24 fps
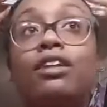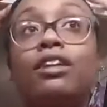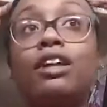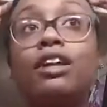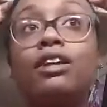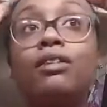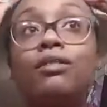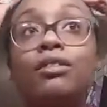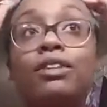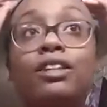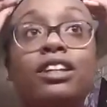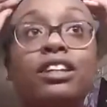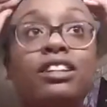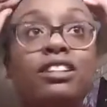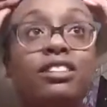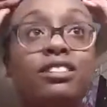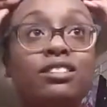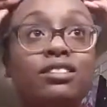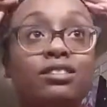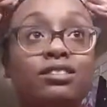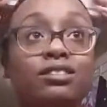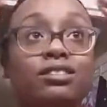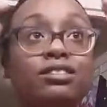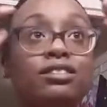They really
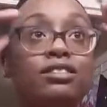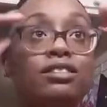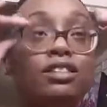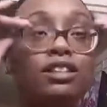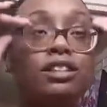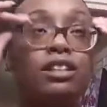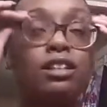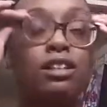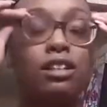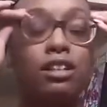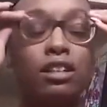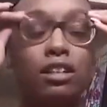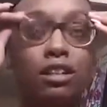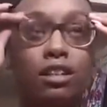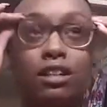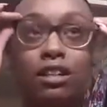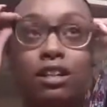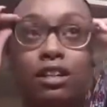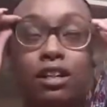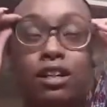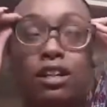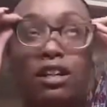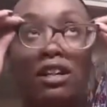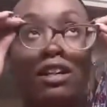don't
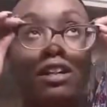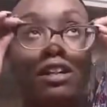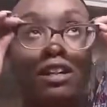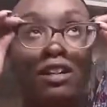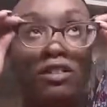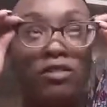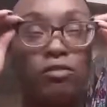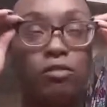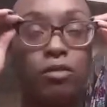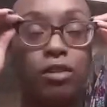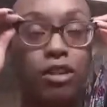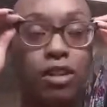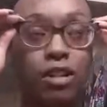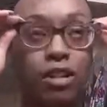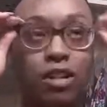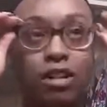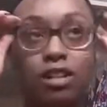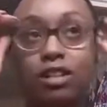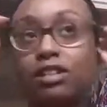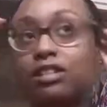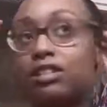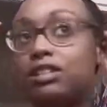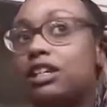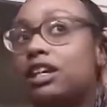give me a
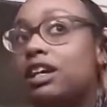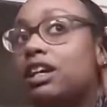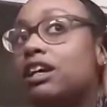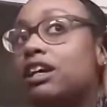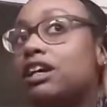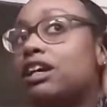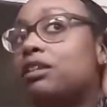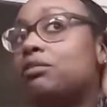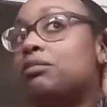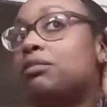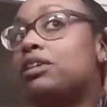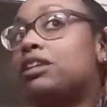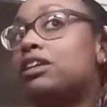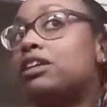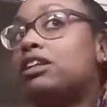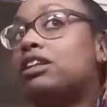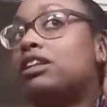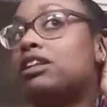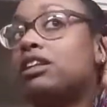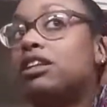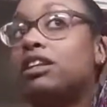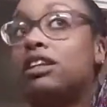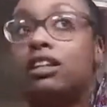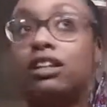hard time or
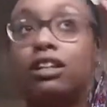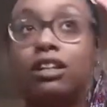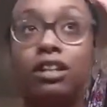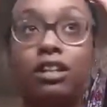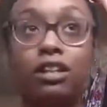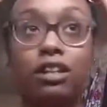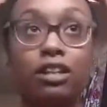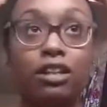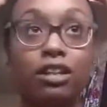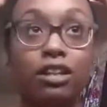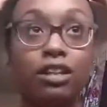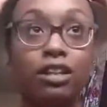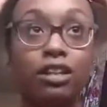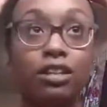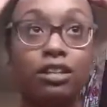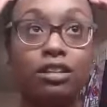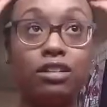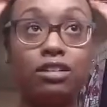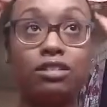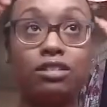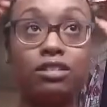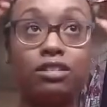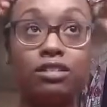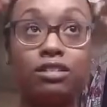anything like
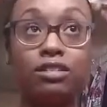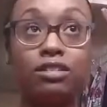that.